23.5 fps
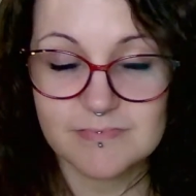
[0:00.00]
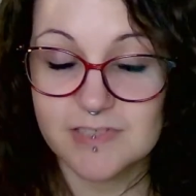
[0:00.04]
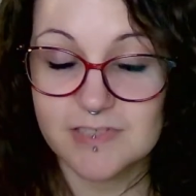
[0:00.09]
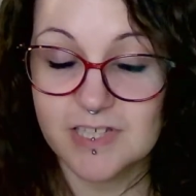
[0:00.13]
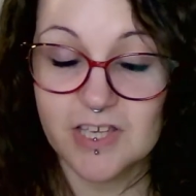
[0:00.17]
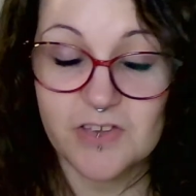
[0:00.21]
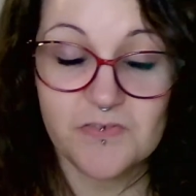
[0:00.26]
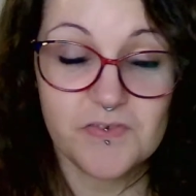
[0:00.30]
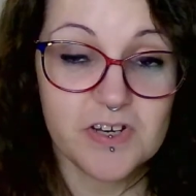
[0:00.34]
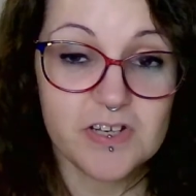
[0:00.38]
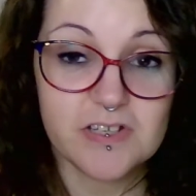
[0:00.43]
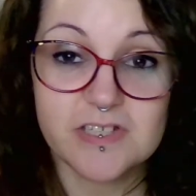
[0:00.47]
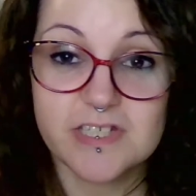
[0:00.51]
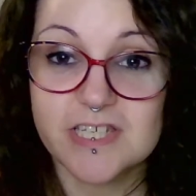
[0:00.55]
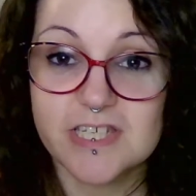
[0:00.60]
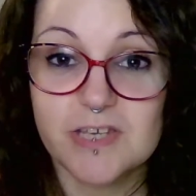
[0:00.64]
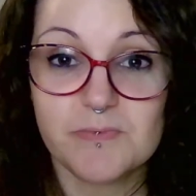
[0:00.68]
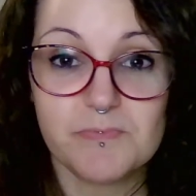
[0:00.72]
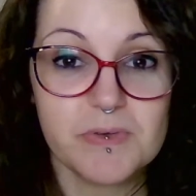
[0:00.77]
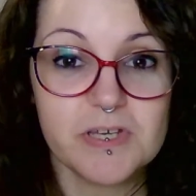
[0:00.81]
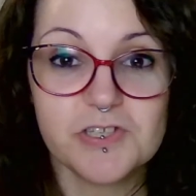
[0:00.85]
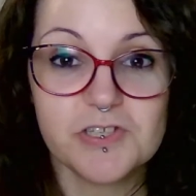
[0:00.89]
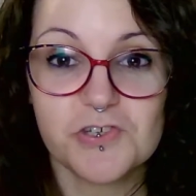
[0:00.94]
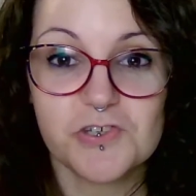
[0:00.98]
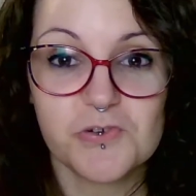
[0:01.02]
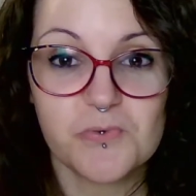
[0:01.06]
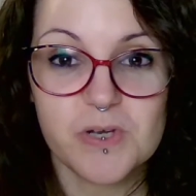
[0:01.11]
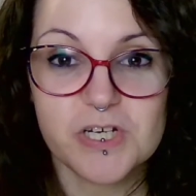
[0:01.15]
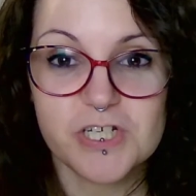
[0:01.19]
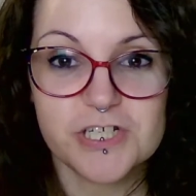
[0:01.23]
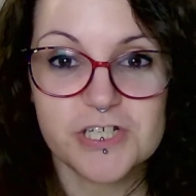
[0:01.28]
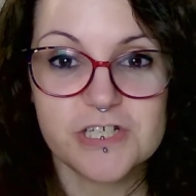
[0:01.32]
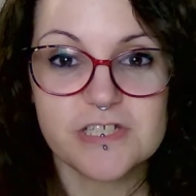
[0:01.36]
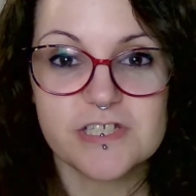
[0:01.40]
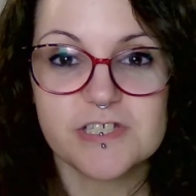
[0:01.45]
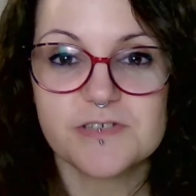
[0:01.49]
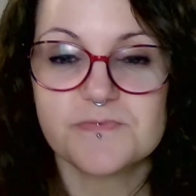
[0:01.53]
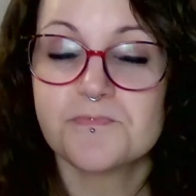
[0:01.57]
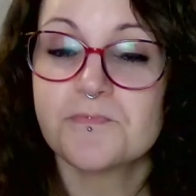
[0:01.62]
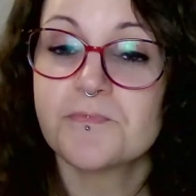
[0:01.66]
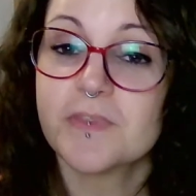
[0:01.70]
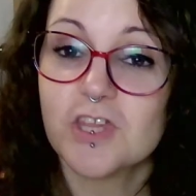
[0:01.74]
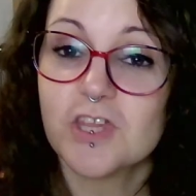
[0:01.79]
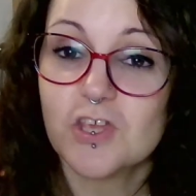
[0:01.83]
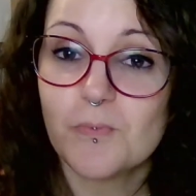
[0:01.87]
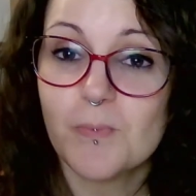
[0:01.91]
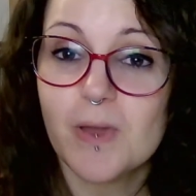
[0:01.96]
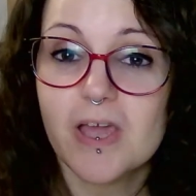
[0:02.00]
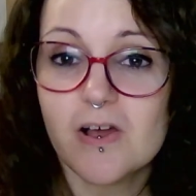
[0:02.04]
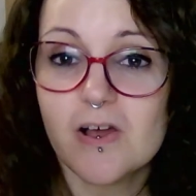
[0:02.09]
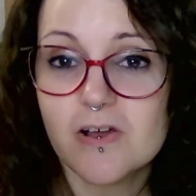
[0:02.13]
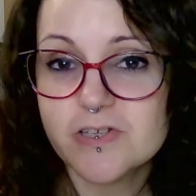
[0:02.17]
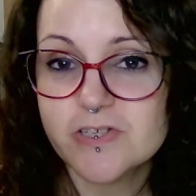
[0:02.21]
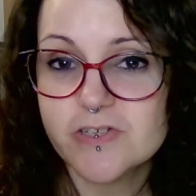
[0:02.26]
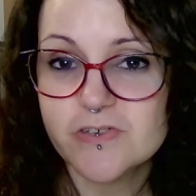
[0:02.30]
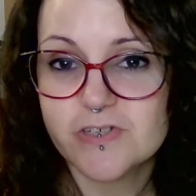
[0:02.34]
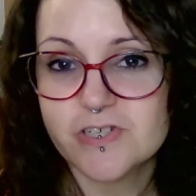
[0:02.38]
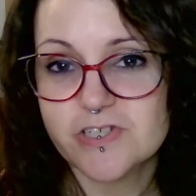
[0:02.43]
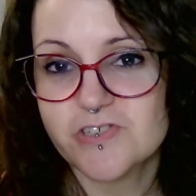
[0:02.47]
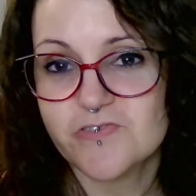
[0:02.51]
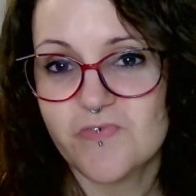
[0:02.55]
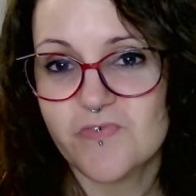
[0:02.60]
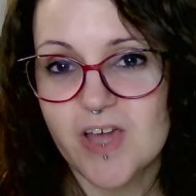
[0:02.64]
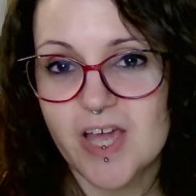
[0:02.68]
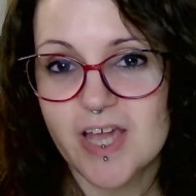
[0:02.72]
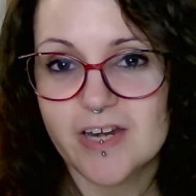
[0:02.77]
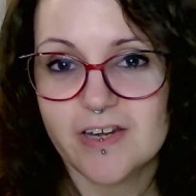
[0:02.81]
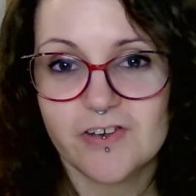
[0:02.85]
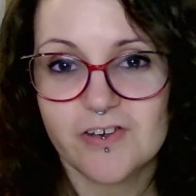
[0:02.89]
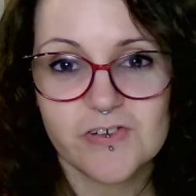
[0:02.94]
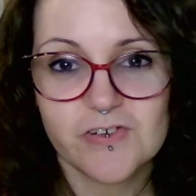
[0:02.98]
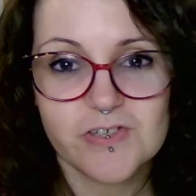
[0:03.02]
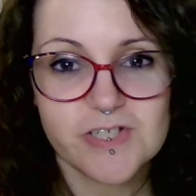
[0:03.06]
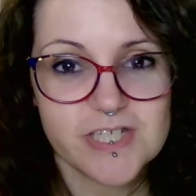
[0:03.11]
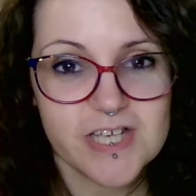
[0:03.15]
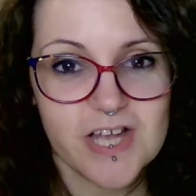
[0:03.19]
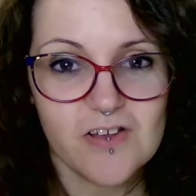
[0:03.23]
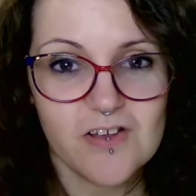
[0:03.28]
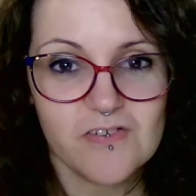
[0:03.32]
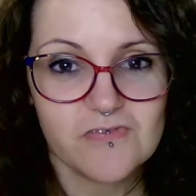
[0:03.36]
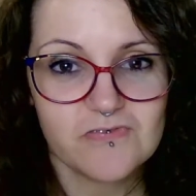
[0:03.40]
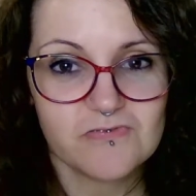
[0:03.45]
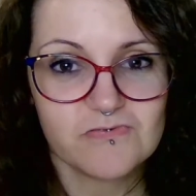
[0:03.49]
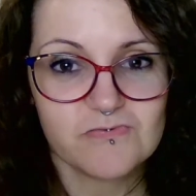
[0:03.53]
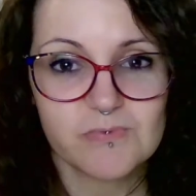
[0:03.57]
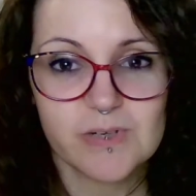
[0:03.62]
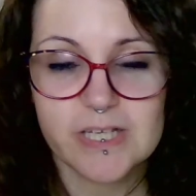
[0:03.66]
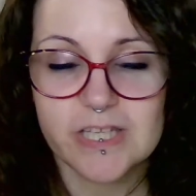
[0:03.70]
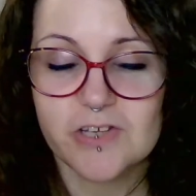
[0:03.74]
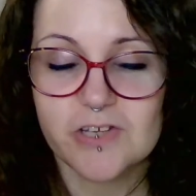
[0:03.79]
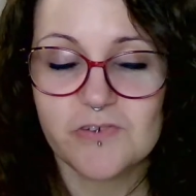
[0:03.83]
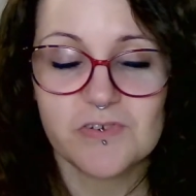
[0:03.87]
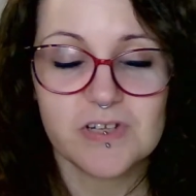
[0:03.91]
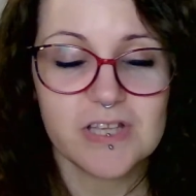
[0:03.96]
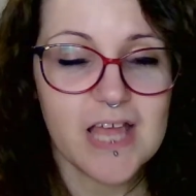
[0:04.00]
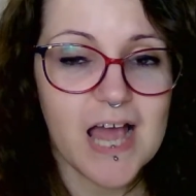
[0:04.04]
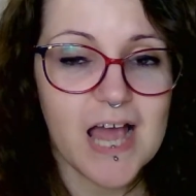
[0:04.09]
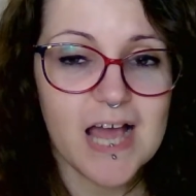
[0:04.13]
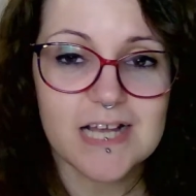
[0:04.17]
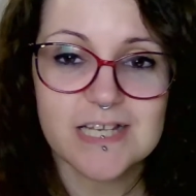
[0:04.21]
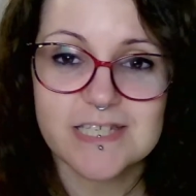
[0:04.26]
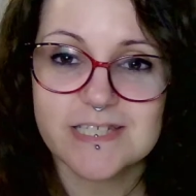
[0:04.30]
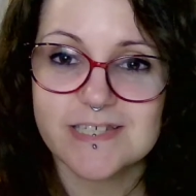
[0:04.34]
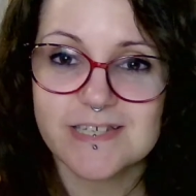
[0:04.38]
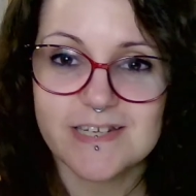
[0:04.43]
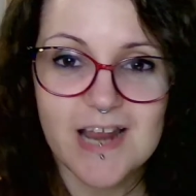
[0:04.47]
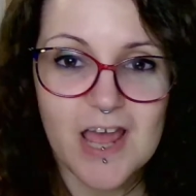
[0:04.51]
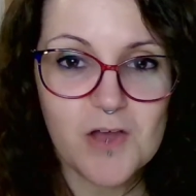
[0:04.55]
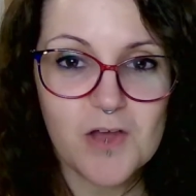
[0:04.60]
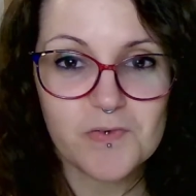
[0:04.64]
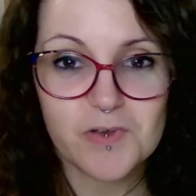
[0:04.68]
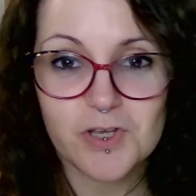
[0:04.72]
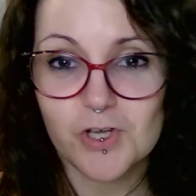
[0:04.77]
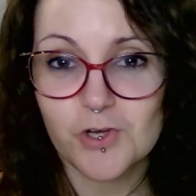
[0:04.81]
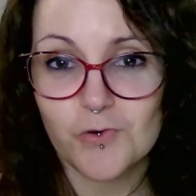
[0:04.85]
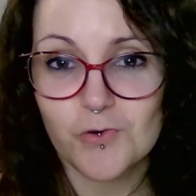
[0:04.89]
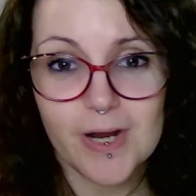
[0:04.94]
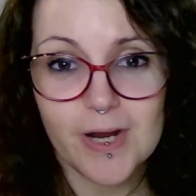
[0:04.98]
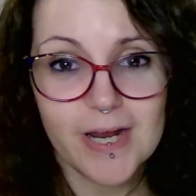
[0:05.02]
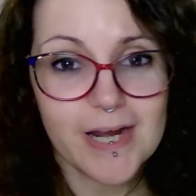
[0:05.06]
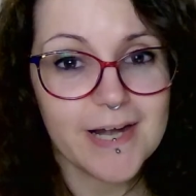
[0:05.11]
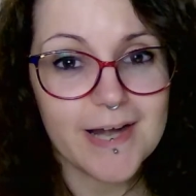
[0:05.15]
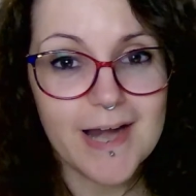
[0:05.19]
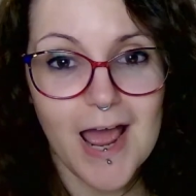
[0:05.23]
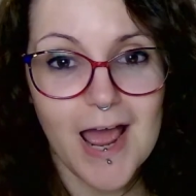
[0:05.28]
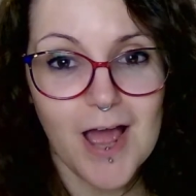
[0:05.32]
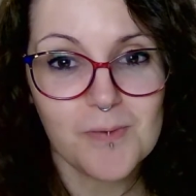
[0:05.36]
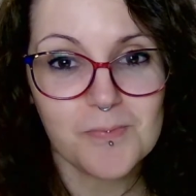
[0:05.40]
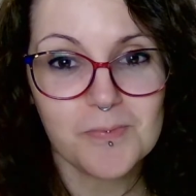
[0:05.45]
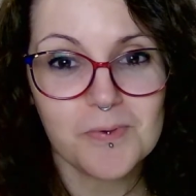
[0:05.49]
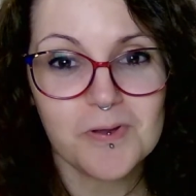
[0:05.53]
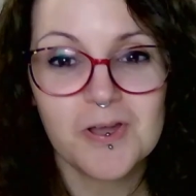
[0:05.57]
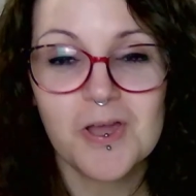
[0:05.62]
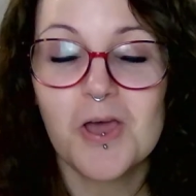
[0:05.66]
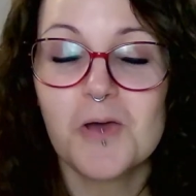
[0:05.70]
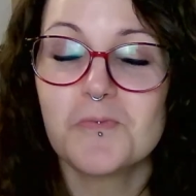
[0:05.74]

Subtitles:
even deep intuitions. You may also just find yourself really relaxed and having a great nap.